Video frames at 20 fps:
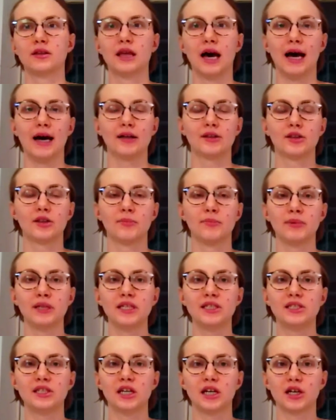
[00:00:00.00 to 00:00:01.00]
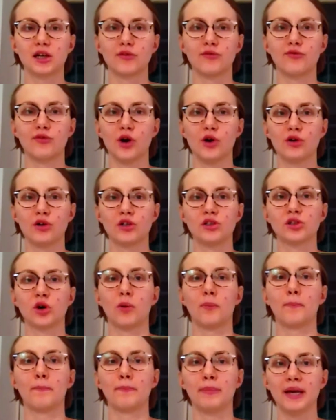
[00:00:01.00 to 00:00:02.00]
that the media can focus
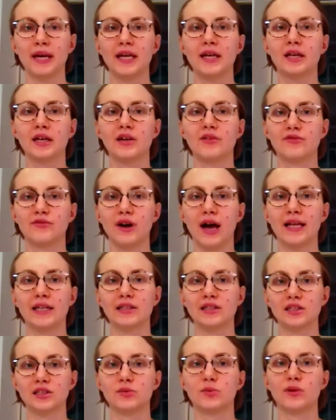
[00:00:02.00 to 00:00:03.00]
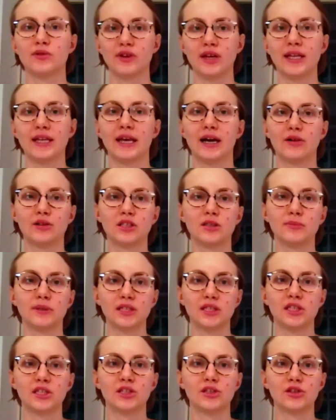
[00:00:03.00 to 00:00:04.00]
on big events within
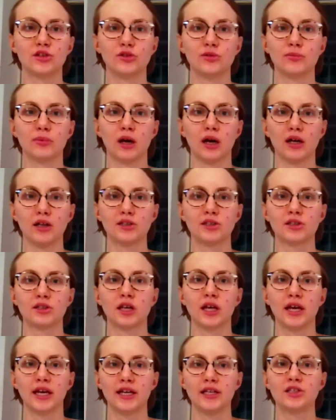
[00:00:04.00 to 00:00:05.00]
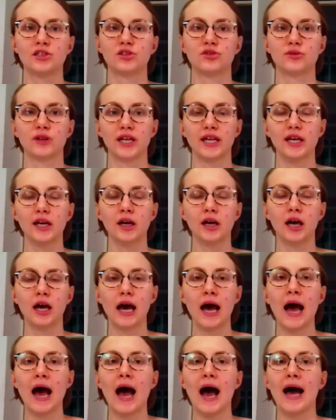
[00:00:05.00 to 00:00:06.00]
LGBTQ plus history
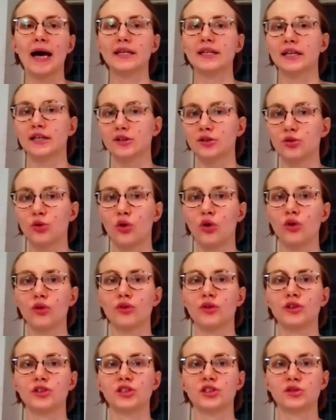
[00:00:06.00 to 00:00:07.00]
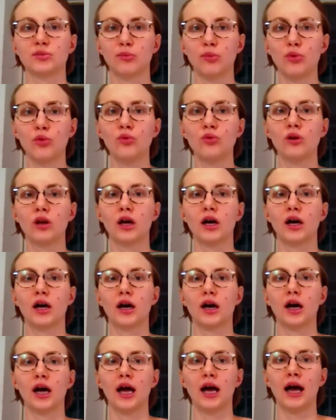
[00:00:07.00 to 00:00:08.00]
and ignore the smaller
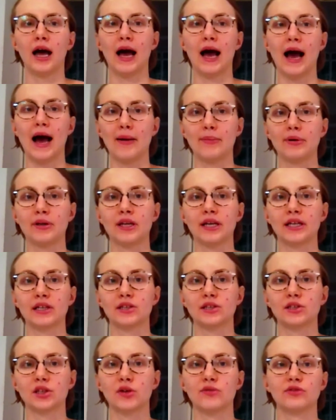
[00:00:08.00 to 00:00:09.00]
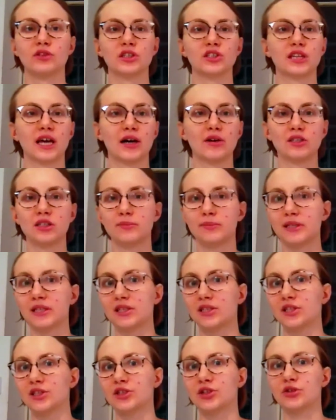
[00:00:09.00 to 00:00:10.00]
happenings of just
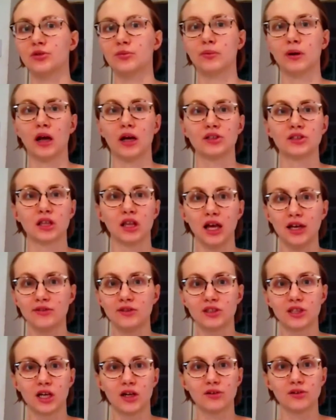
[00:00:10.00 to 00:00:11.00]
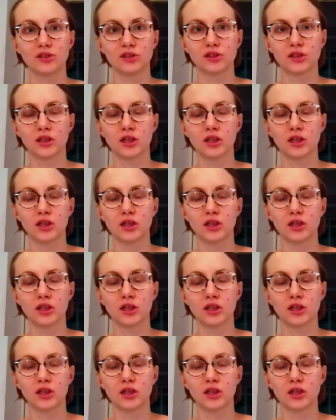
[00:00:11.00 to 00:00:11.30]
LGBTQ plus lifestyles.